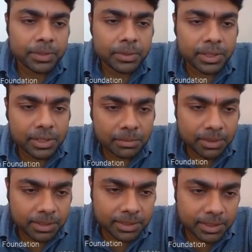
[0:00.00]
So
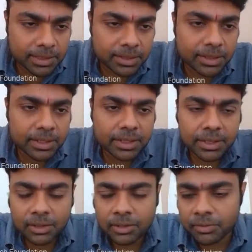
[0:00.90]
income tax, these
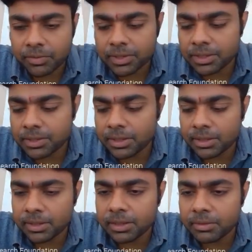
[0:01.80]
officers
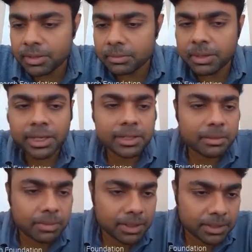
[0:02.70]
are governed by
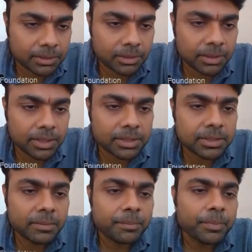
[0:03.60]
income tax
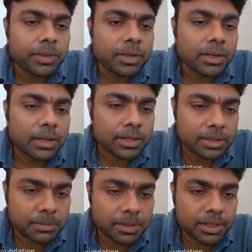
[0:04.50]
authorities,
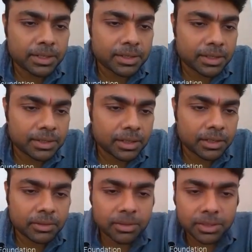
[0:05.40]
Customs and Excise,
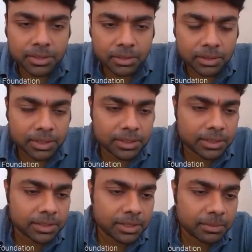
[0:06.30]
Narcotics, Stock
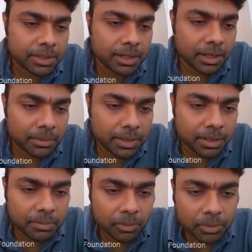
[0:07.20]
Exchange, and SEBI,
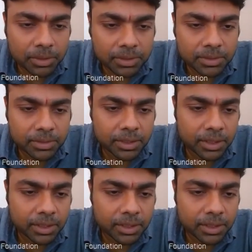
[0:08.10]
RBI, Police,